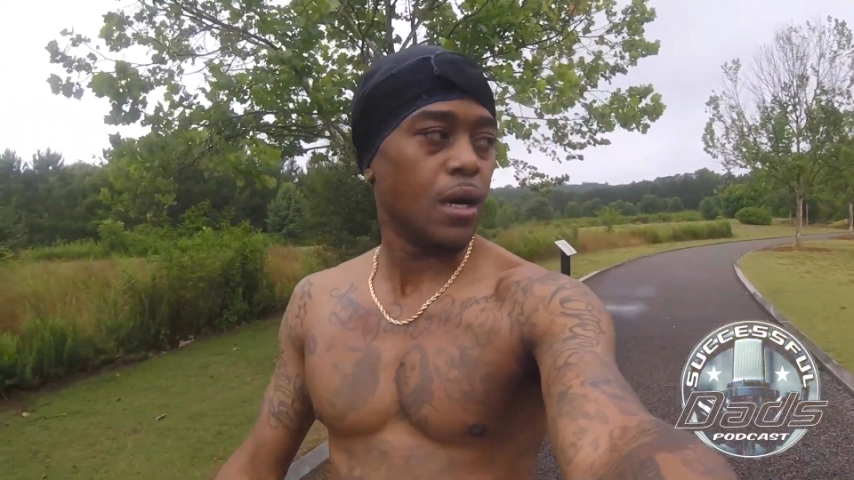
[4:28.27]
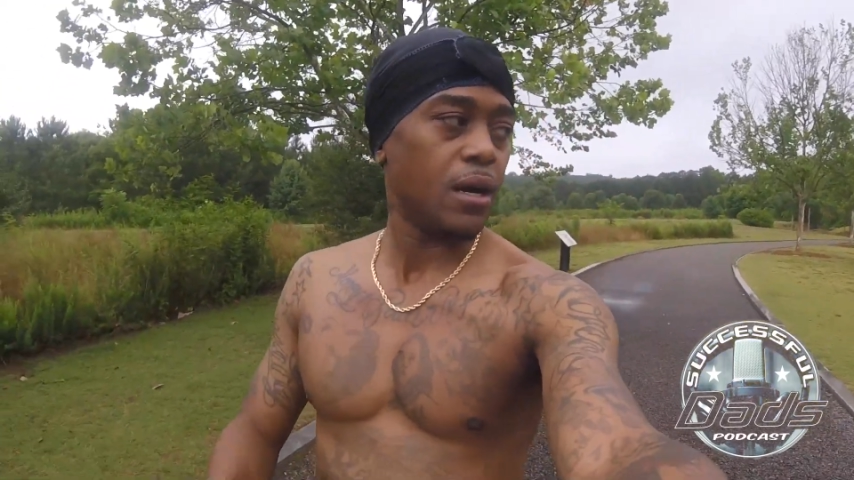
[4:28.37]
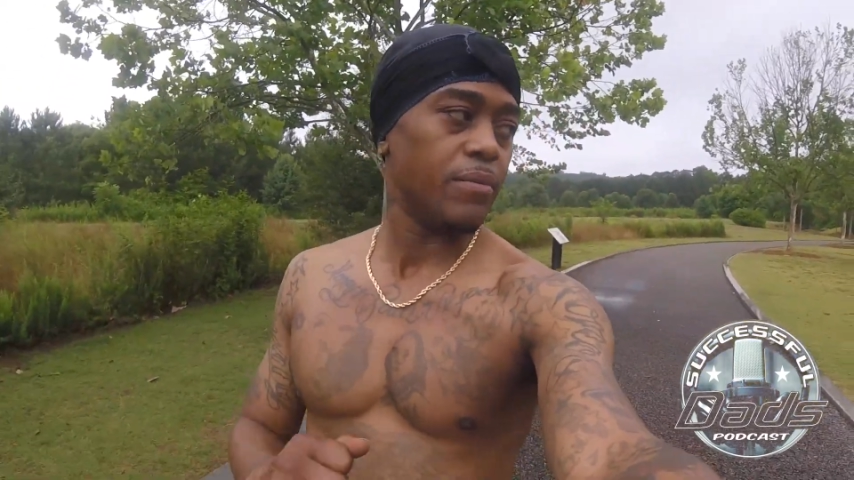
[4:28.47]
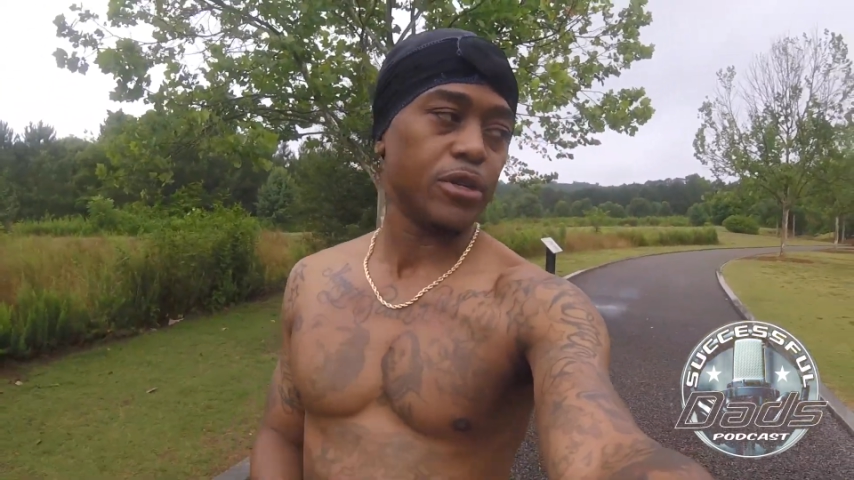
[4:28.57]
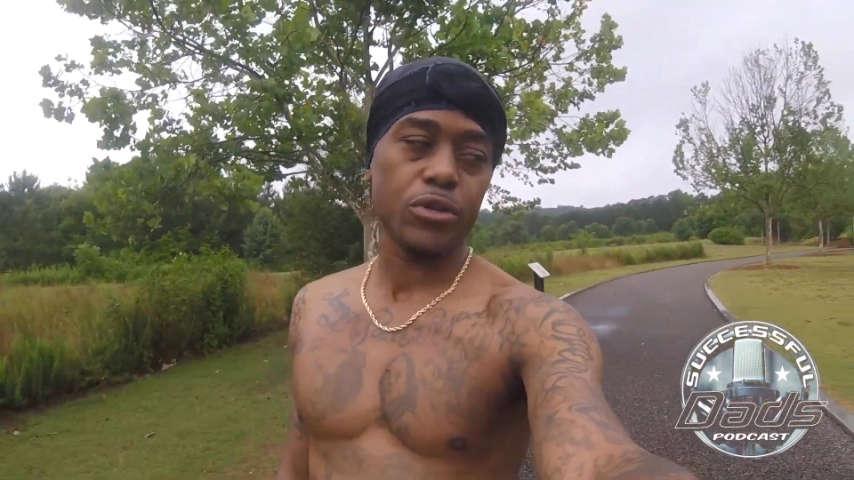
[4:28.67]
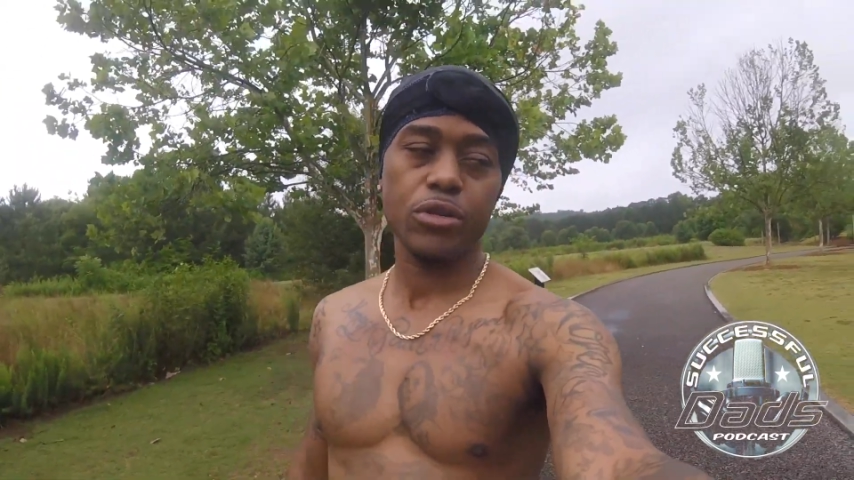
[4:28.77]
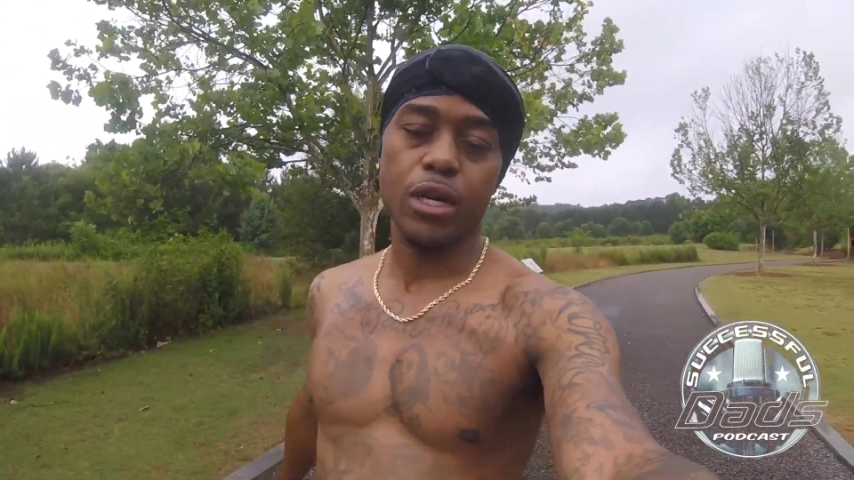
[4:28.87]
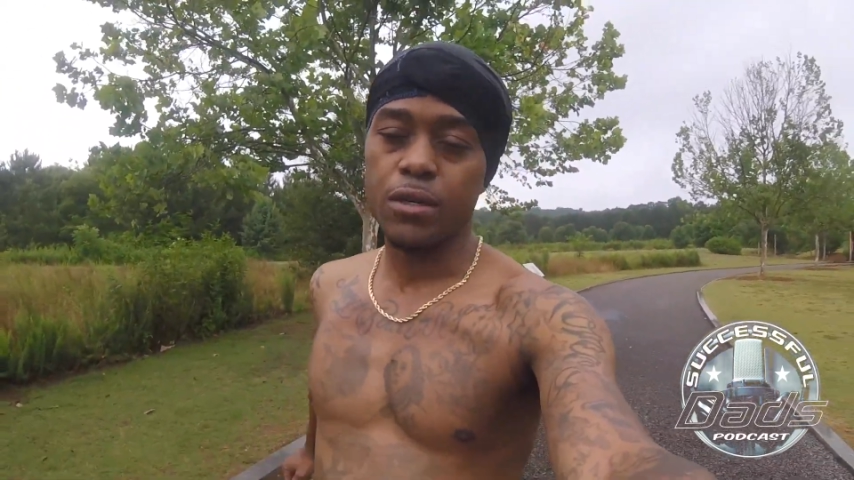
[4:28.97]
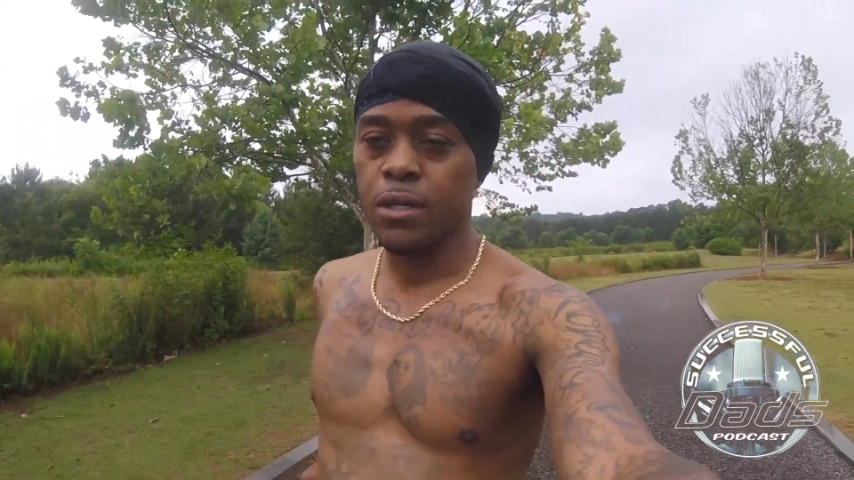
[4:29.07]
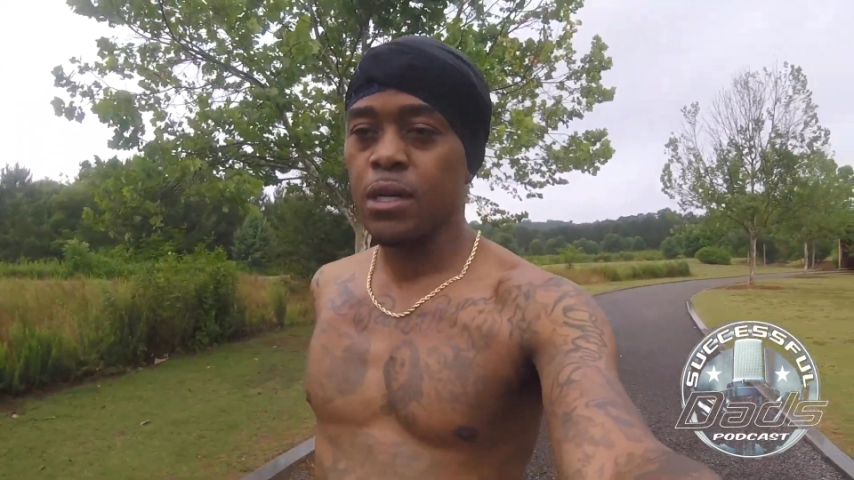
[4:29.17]
But you
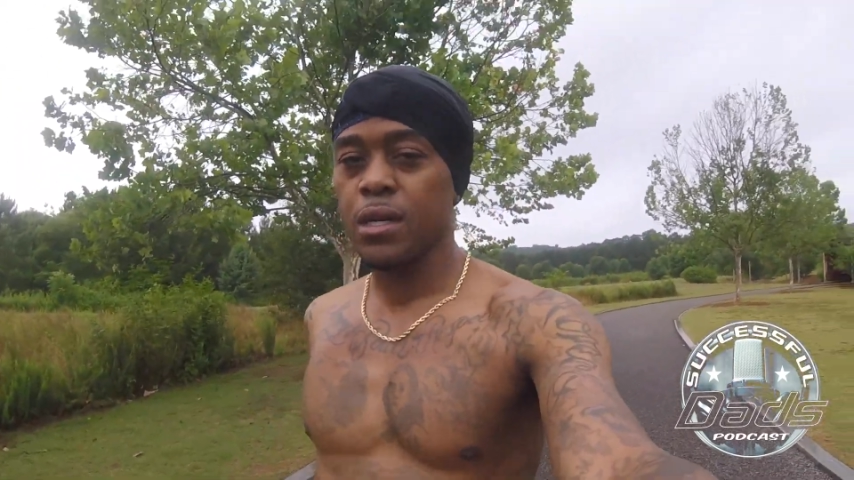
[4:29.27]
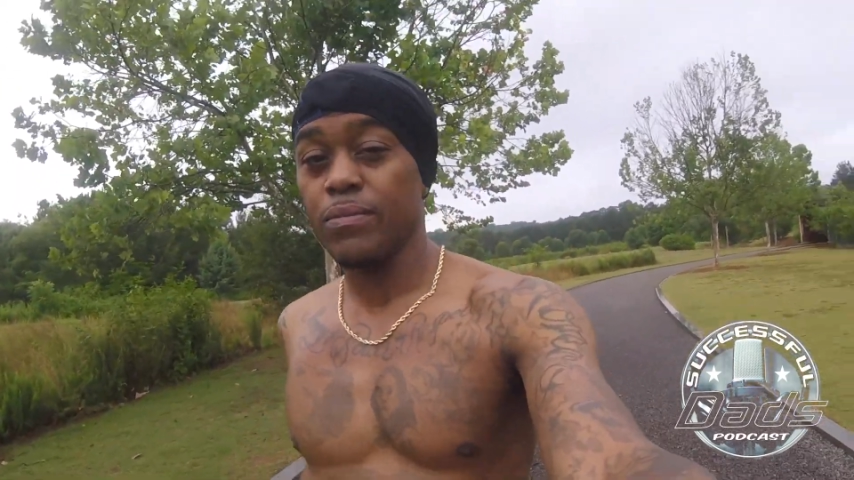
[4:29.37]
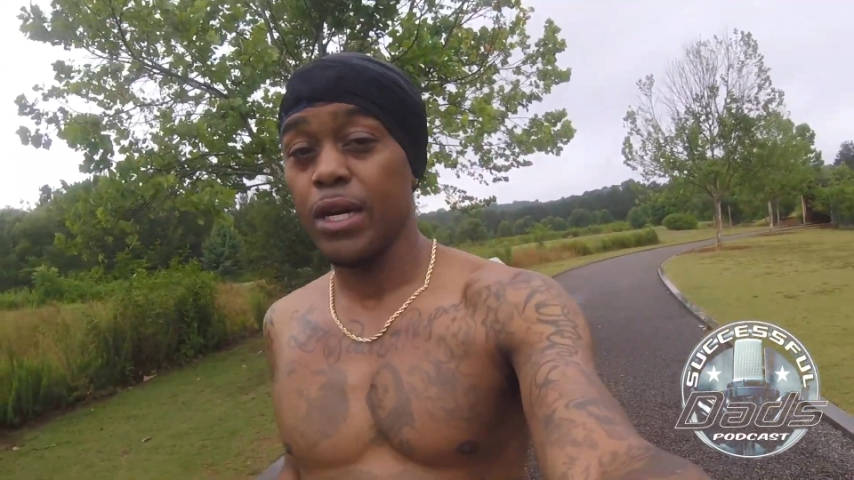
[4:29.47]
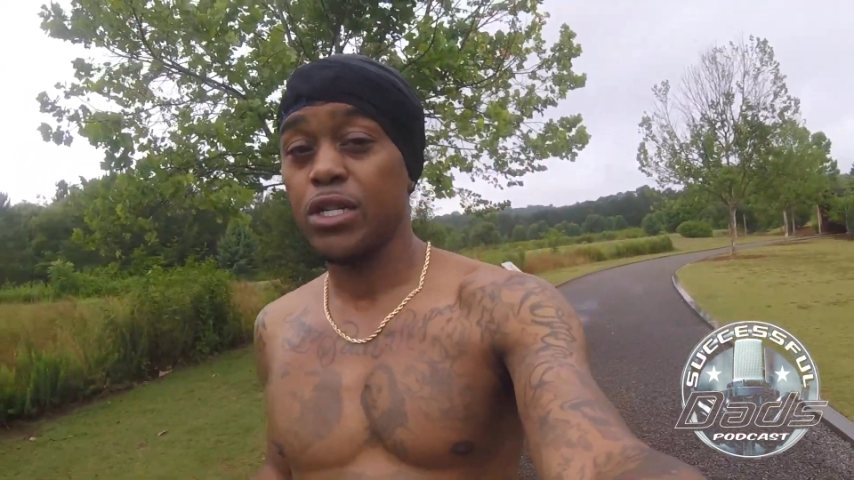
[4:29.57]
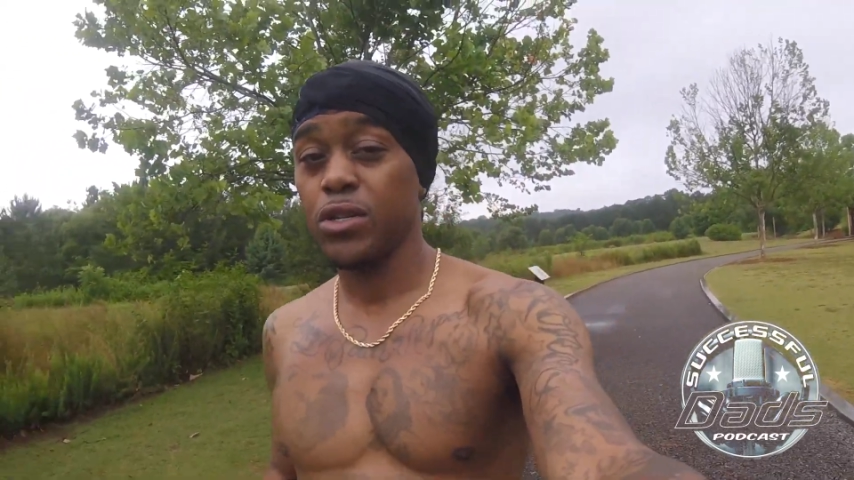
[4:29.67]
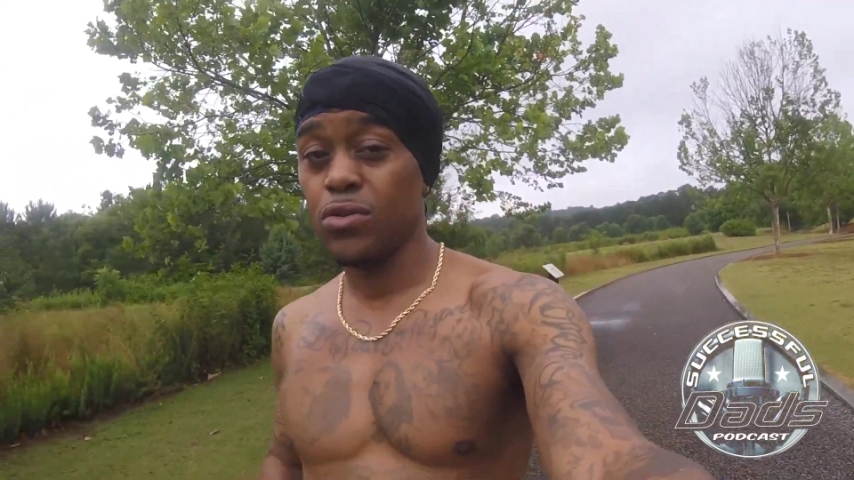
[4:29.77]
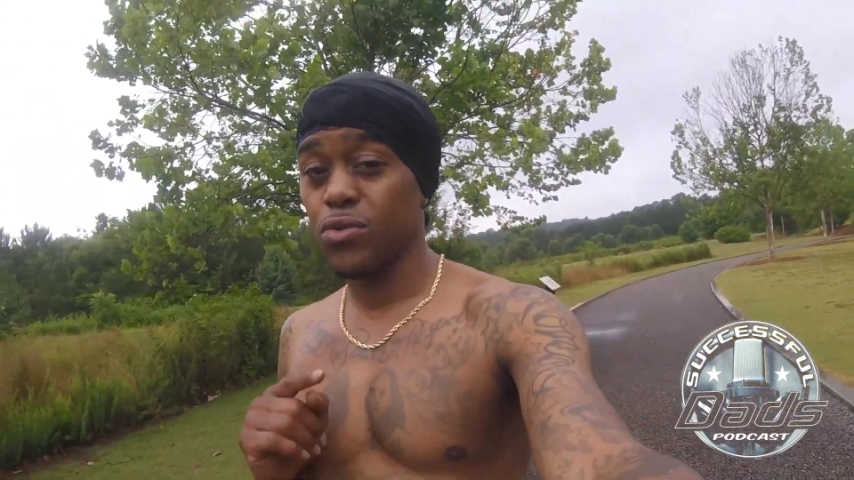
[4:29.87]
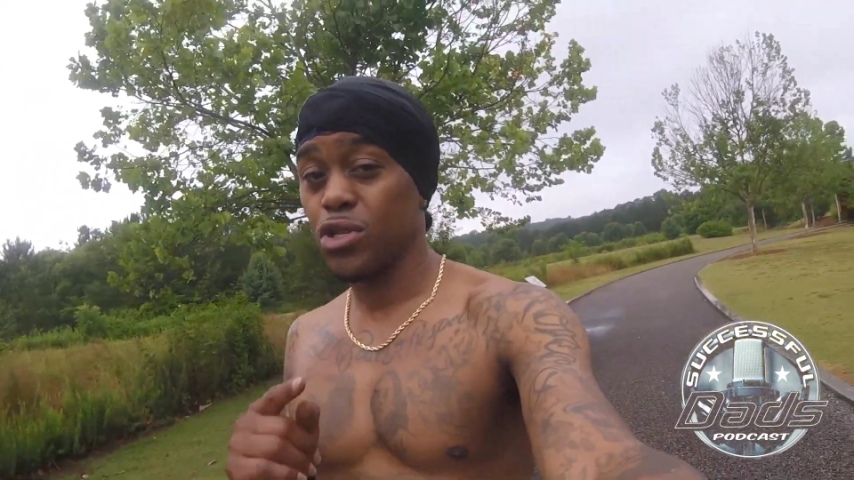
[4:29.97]
know, make sure you